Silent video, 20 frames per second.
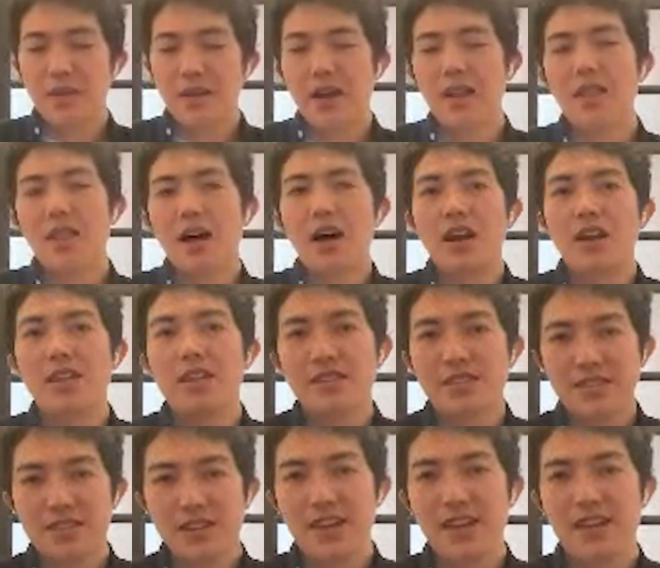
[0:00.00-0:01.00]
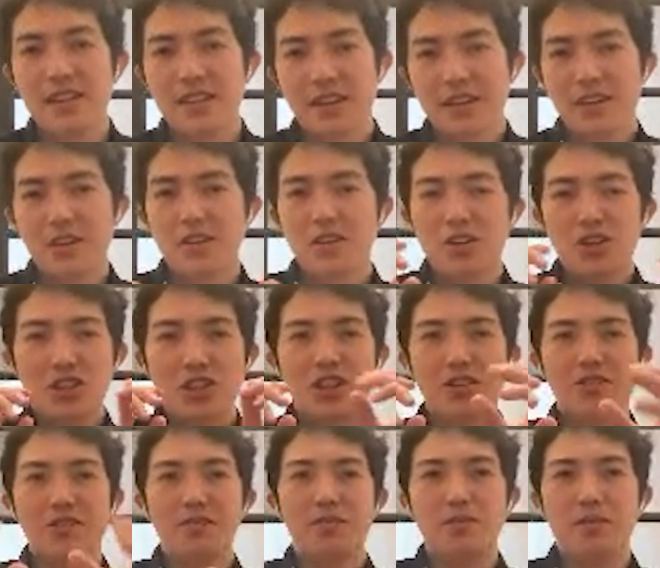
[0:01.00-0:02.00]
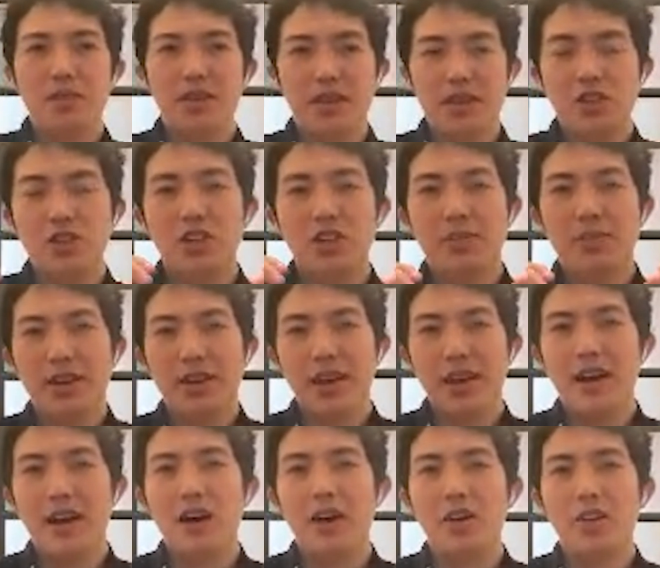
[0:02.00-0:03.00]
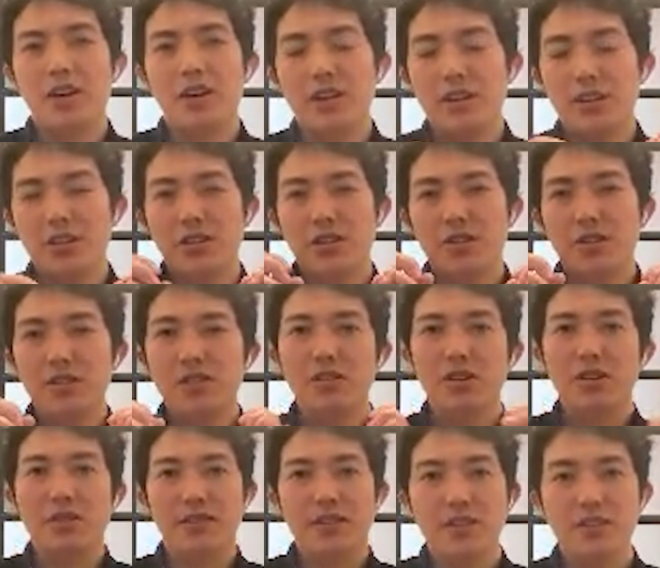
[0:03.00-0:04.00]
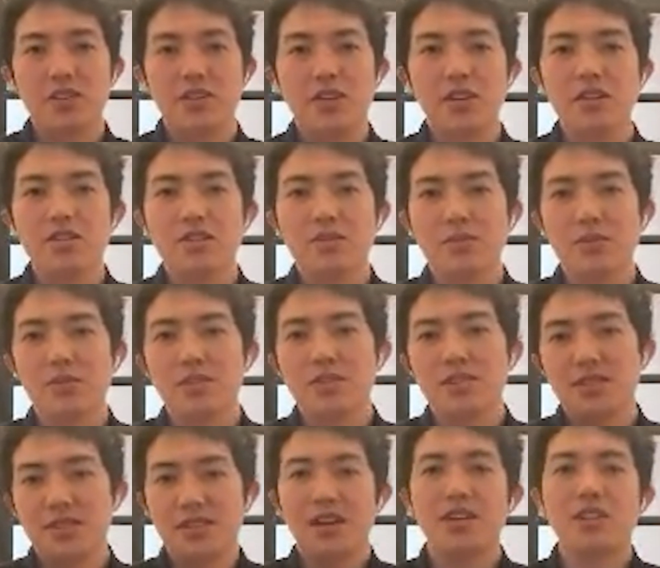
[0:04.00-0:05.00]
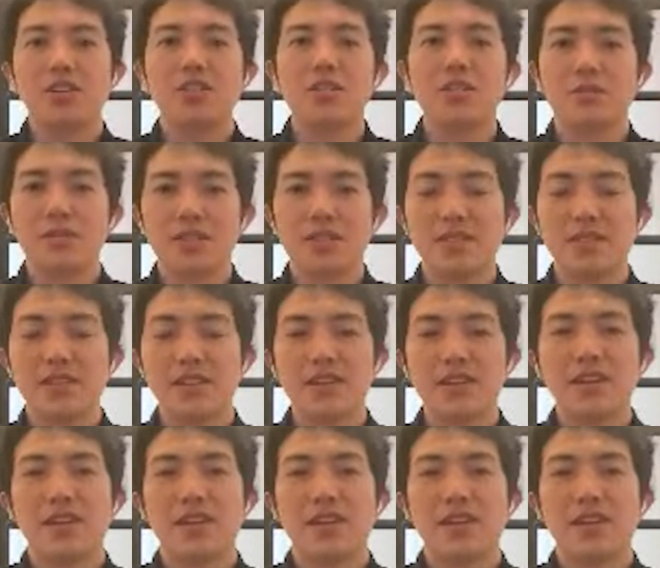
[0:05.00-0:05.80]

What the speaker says: a lot of this data that you're shipping out and you're serving to your customers is non-deterministic.